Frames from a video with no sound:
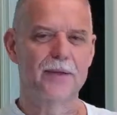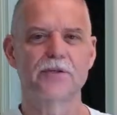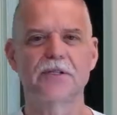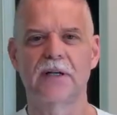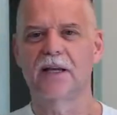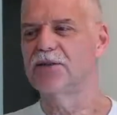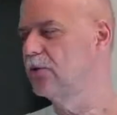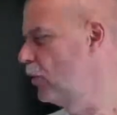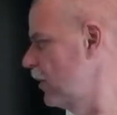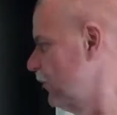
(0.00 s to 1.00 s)
This is a nice
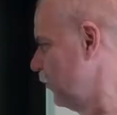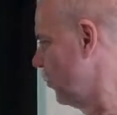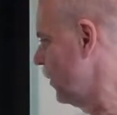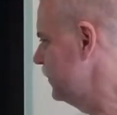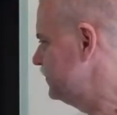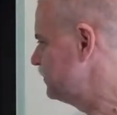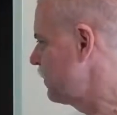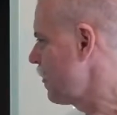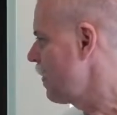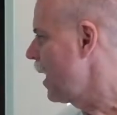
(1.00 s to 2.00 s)
looking floor.
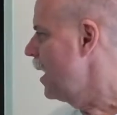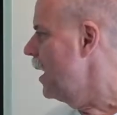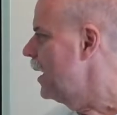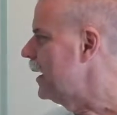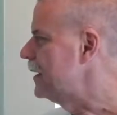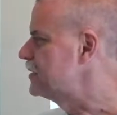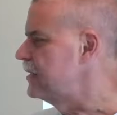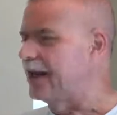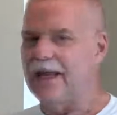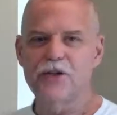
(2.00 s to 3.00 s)
It's
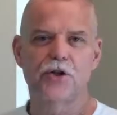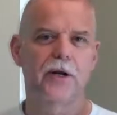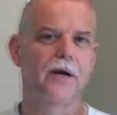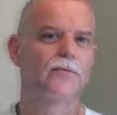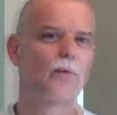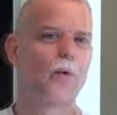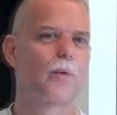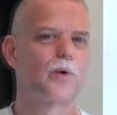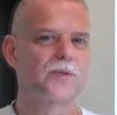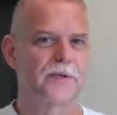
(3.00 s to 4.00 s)
an engineered floor,
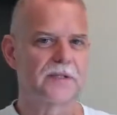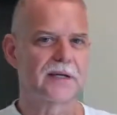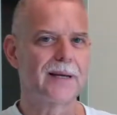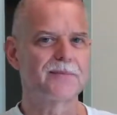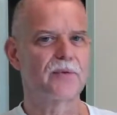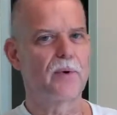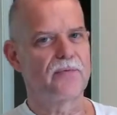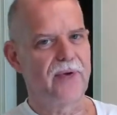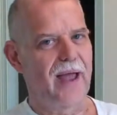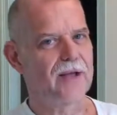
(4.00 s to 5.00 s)
which means it comes from a
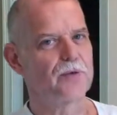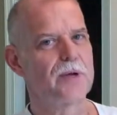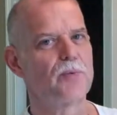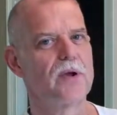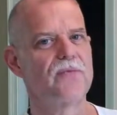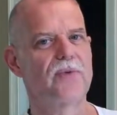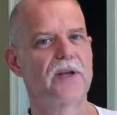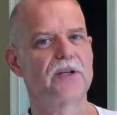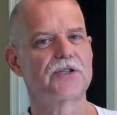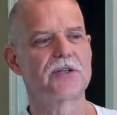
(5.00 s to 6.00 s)
factory
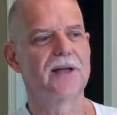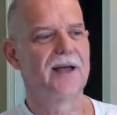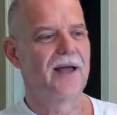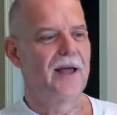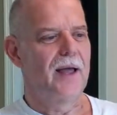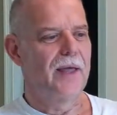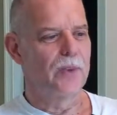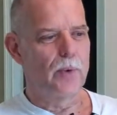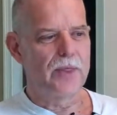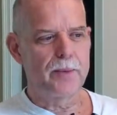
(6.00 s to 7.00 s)
pre-finished. And
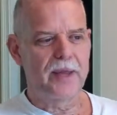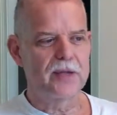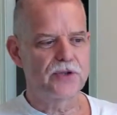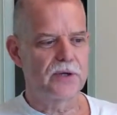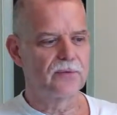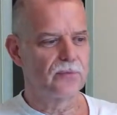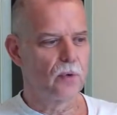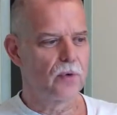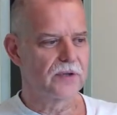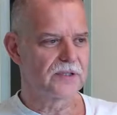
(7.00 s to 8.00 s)
the way they make engineered
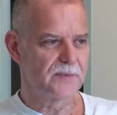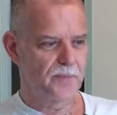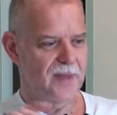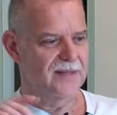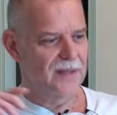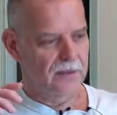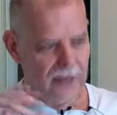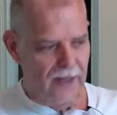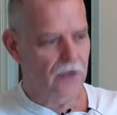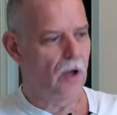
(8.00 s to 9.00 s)
floors is they'll
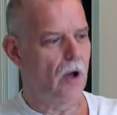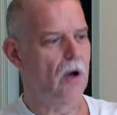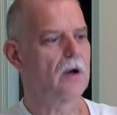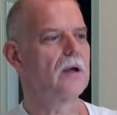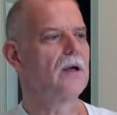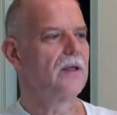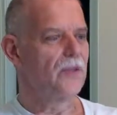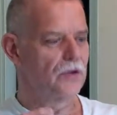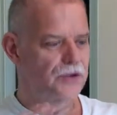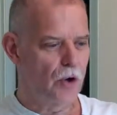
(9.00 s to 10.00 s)
take a log,
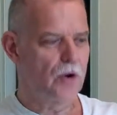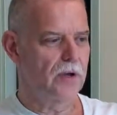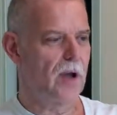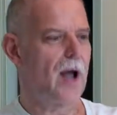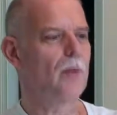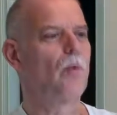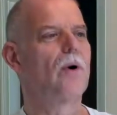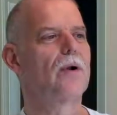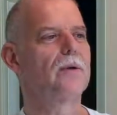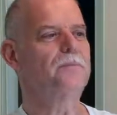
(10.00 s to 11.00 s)
they'll soak it in hot
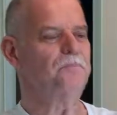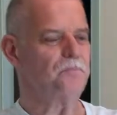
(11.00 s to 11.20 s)
water